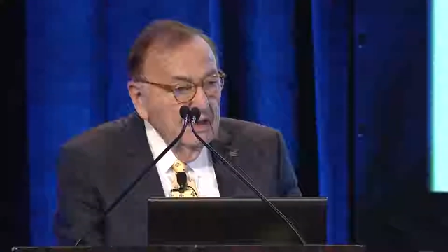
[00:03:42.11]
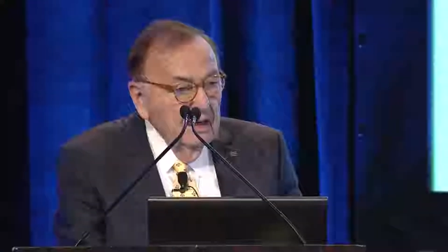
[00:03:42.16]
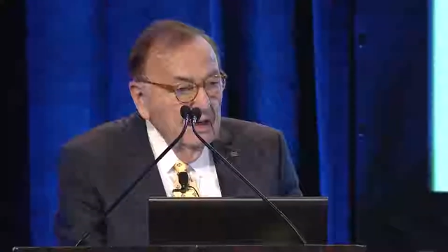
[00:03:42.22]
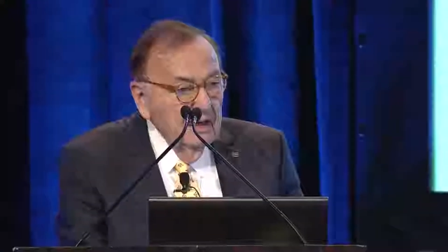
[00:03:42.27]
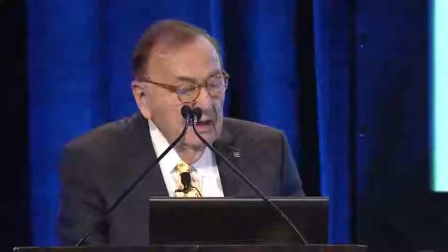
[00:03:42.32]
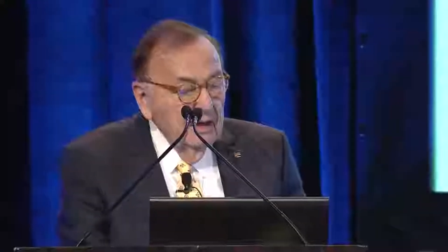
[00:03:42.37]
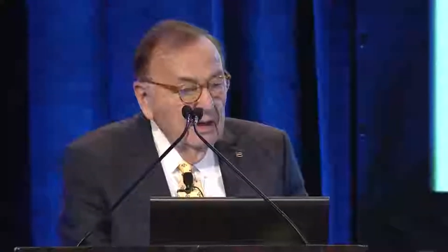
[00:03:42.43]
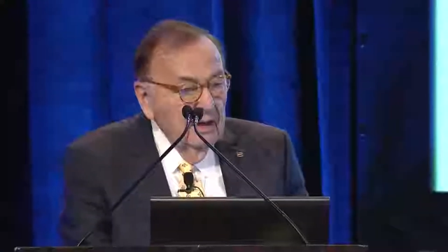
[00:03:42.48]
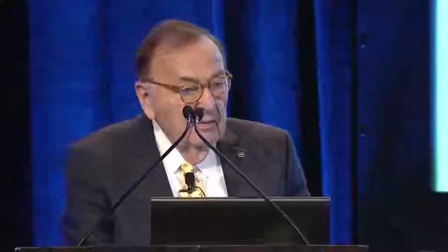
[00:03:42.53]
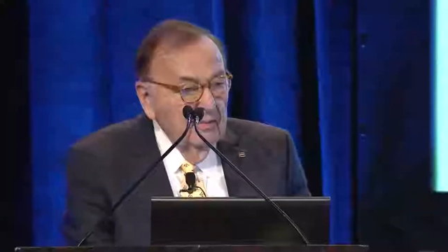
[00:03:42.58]

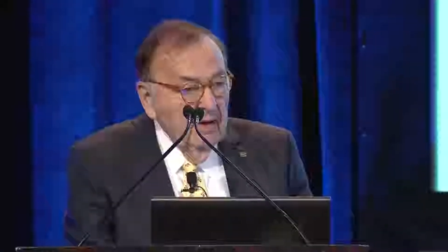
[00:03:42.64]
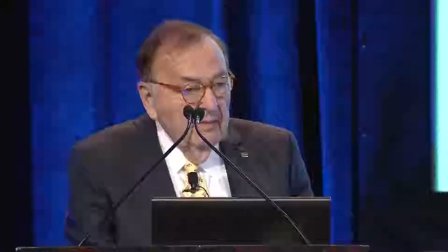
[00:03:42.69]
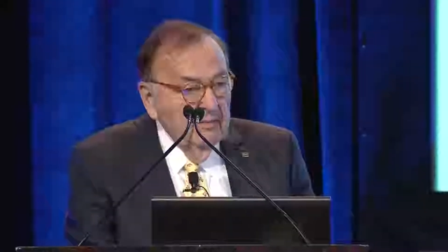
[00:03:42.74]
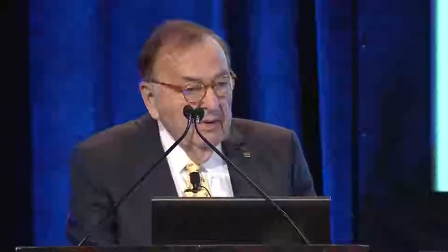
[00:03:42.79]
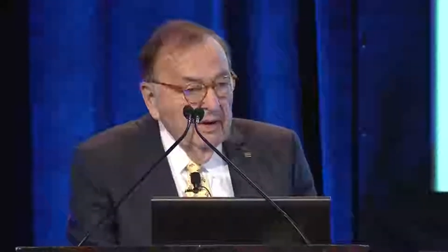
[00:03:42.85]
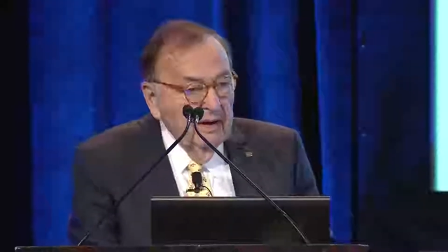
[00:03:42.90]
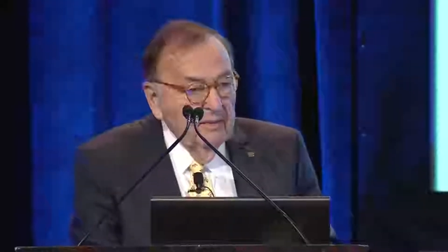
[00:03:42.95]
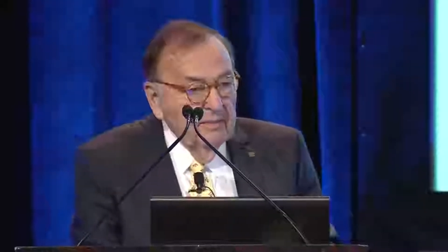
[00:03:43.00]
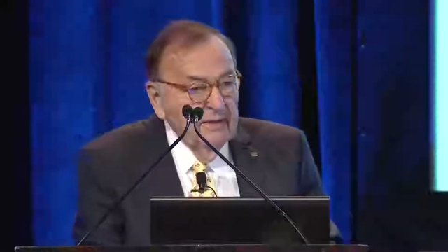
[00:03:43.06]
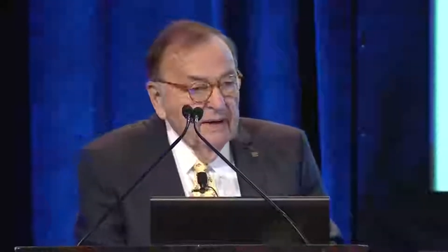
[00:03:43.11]

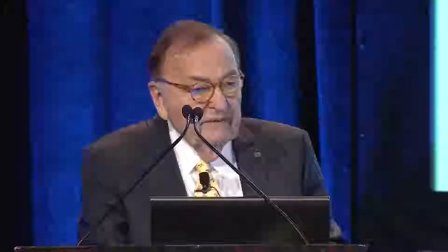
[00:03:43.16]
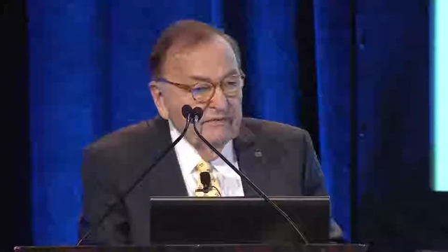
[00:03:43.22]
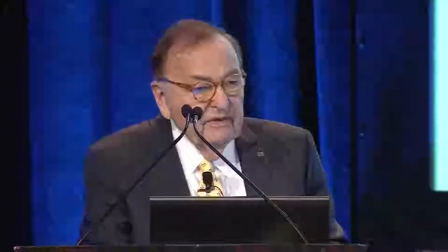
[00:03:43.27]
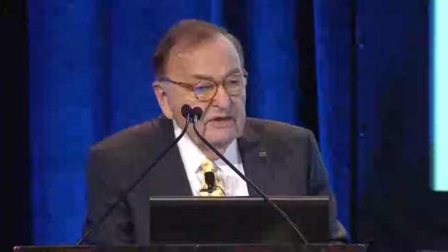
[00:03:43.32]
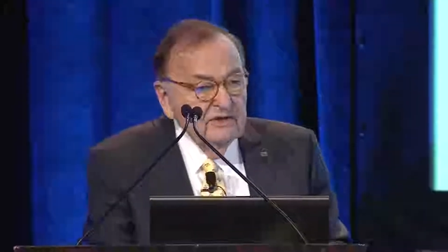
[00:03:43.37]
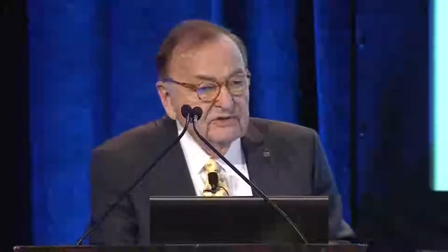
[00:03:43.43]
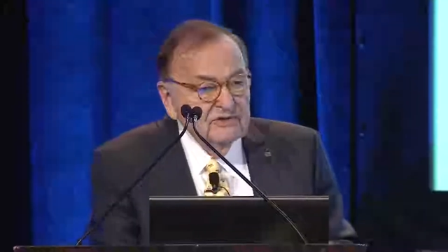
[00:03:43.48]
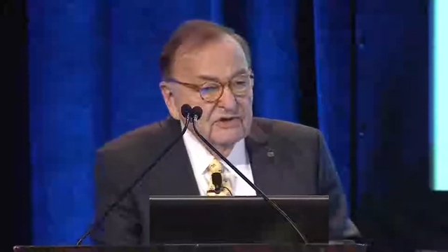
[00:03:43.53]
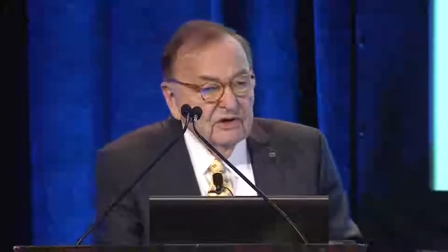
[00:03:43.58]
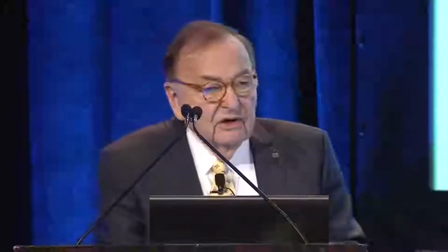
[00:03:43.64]
about the
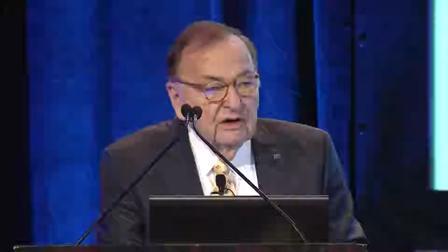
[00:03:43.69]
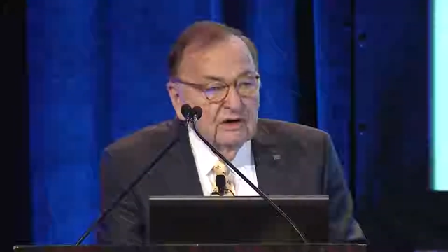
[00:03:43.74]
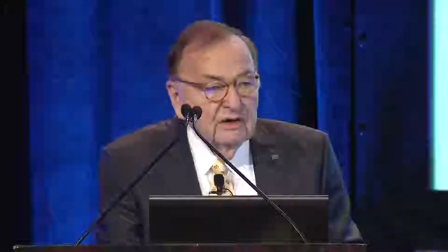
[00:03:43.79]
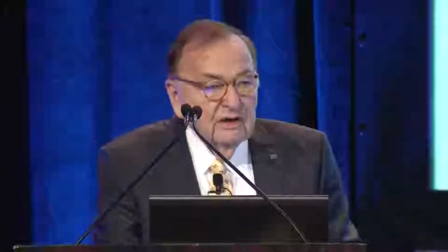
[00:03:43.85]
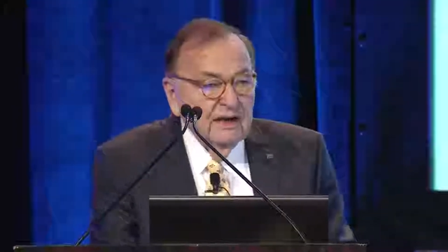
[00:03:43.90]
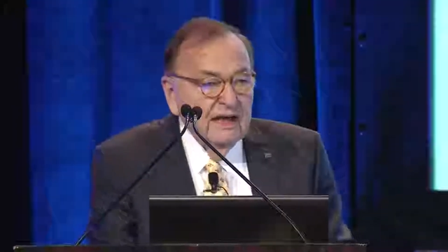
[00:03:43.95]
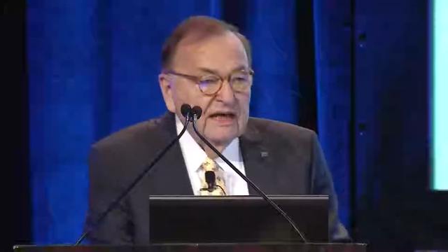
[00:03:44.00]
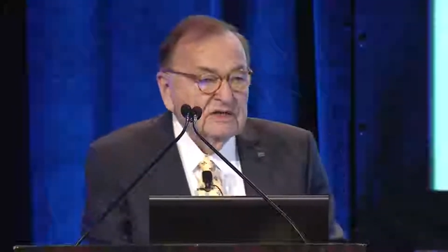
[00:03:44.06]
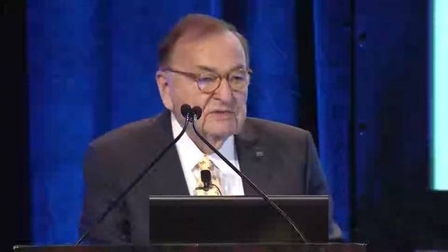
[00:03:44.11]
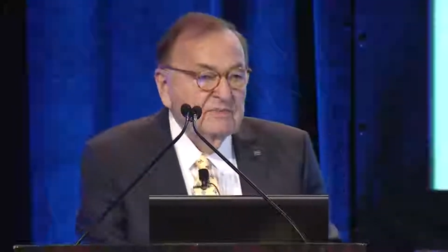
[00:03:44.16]

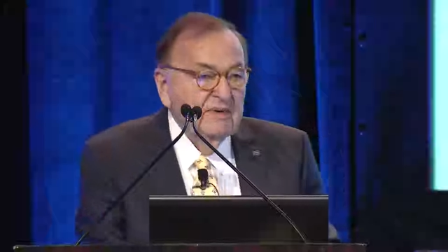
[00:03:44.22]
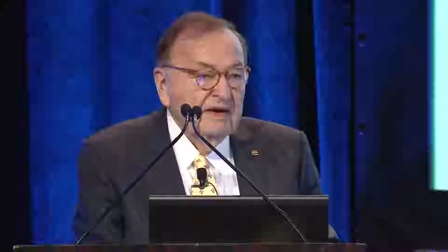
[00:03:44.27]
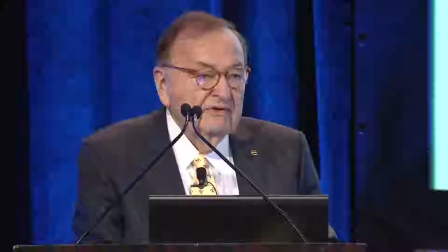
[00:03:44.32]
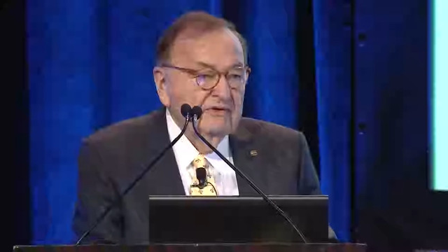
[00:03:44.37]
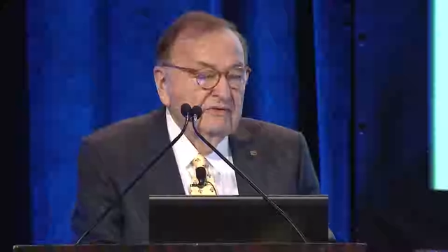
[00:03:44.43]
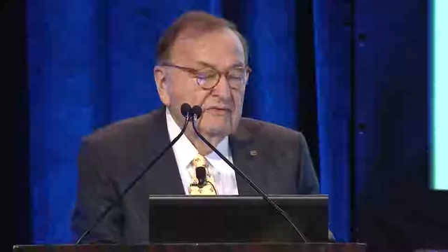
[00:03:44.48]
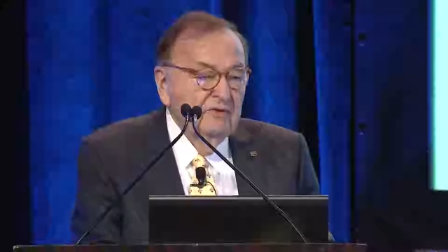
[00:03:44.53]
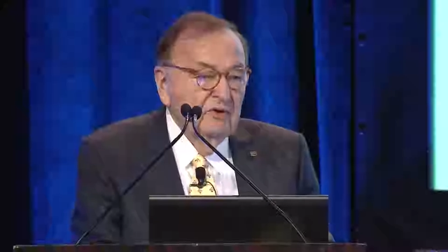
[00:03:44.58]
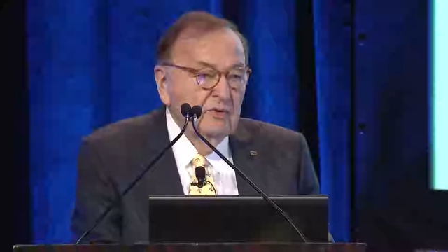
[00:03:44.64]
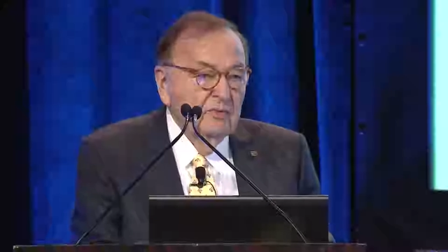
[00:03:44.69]
historical aspects
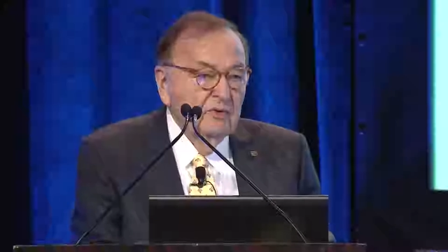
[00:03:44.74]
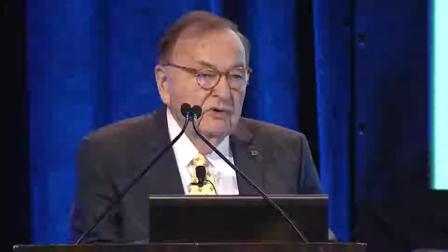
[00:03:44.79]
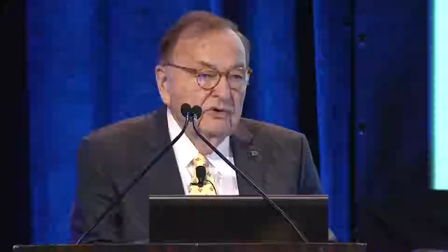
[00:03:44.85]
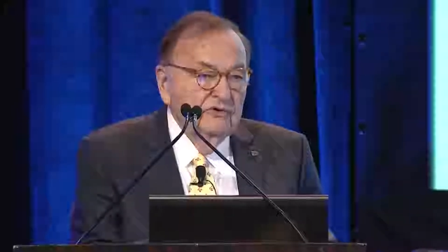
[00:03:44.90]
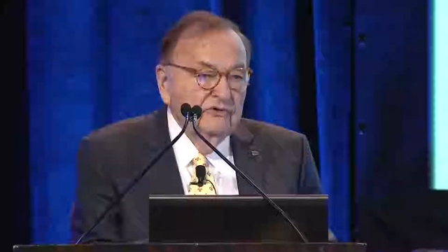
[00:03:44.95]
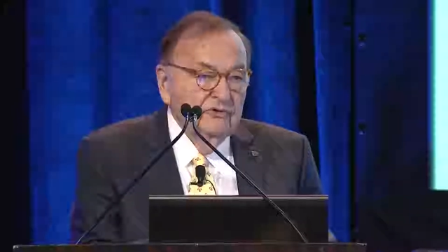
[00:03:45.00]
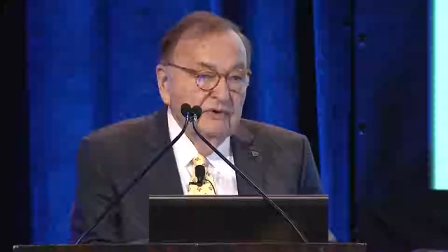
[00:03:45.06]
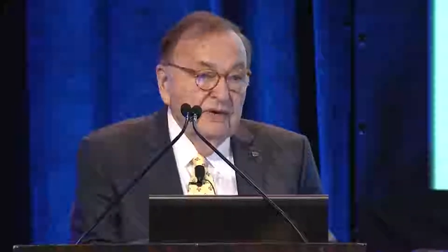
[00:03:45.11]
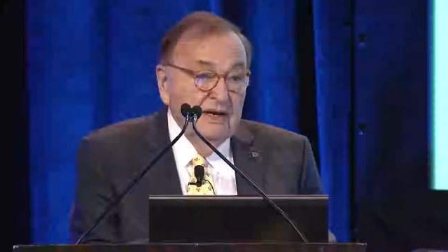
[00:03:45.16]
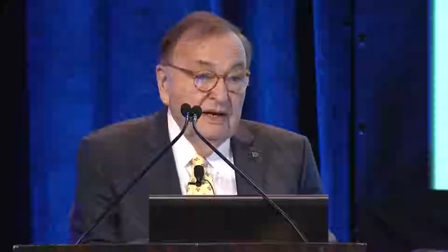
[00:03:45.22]
of newborn
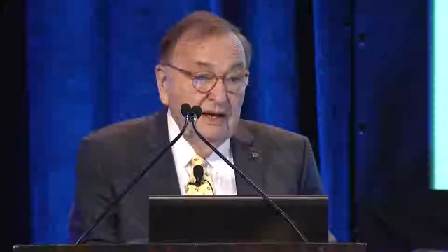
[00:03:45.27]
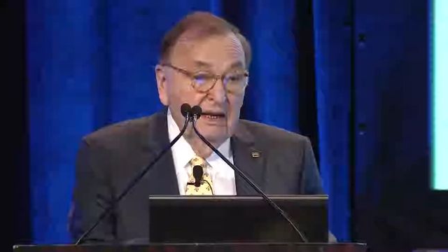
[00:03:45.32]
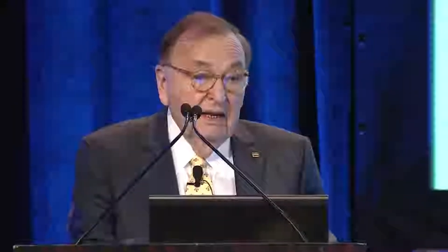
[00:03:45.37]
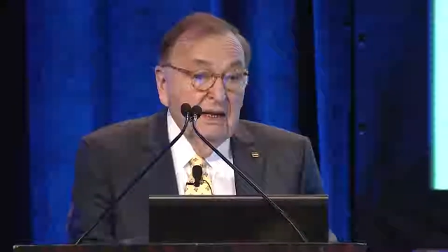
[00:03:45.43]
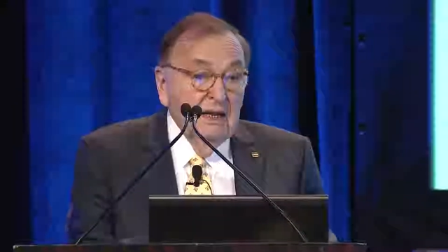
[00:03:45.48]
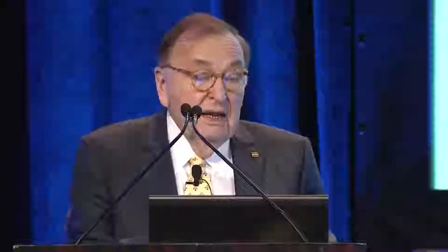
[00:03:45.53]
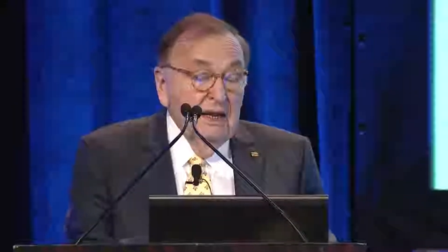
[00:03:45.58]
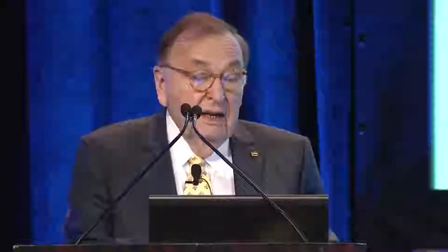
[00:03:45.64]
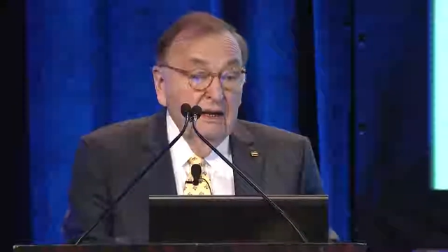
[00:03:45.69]
screening.